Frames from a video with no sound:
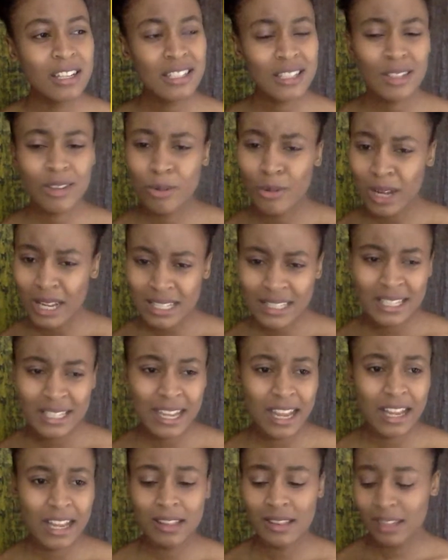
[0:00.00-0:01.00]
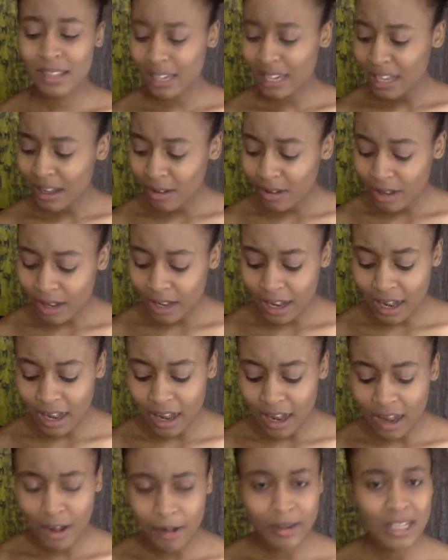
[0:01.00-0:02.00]
Until one day they're now
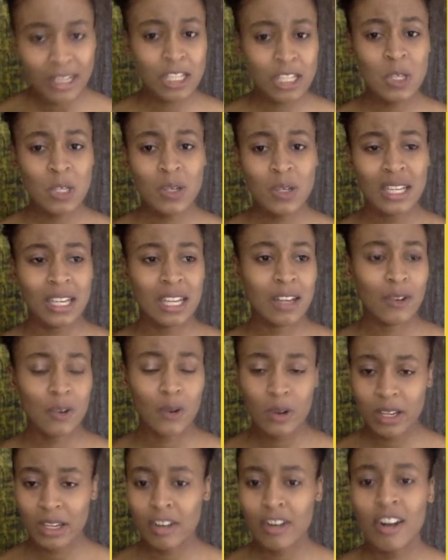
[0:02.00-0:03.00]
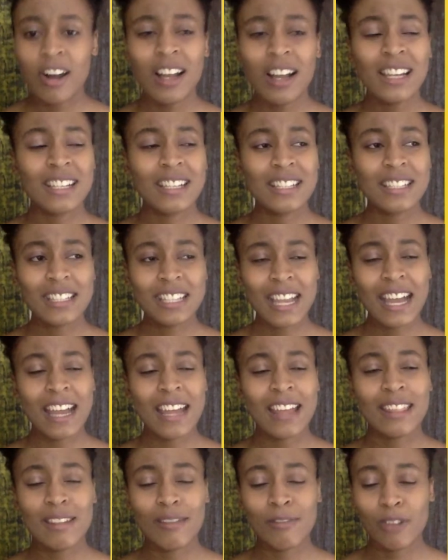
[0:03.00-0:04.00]
uh, in uni or in college
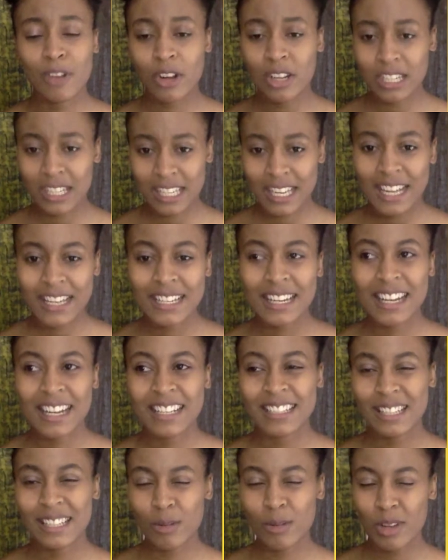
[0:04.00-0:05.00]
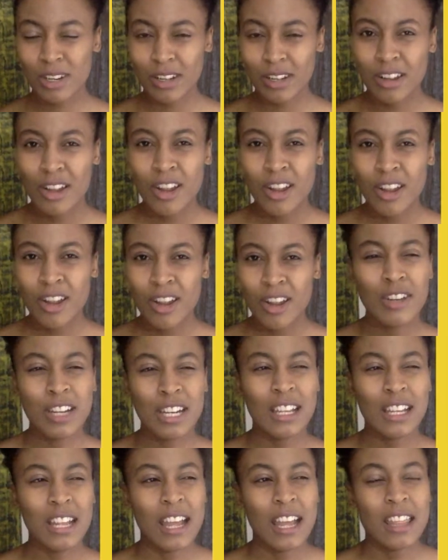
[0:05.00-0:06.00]
and they've got deadlines. They want to
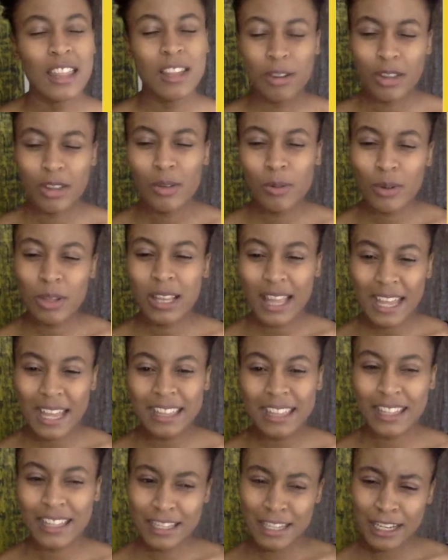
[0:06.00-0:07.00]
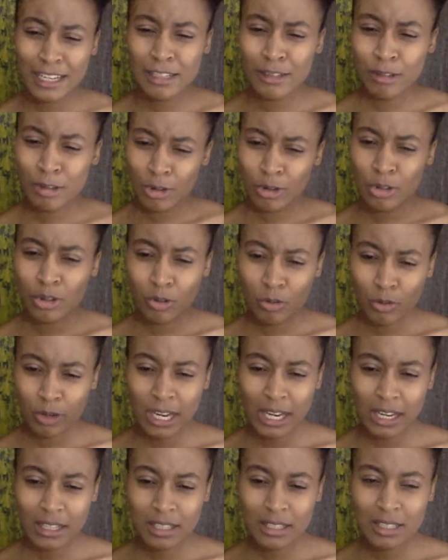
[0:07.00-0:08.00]
really, they, don't, like, they need good
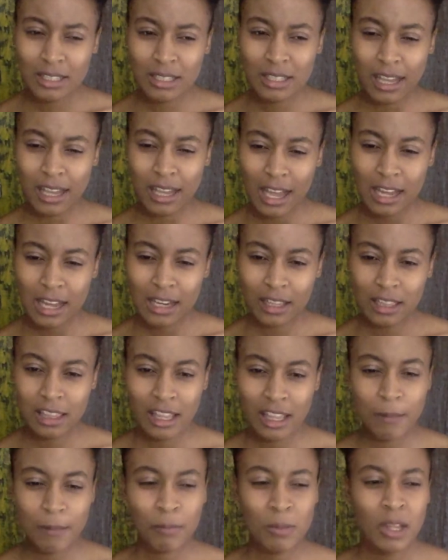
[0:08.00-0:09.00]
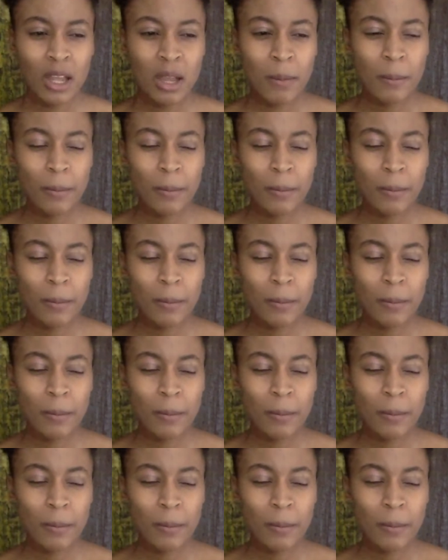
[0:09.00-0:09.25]
grades, that kind of thing.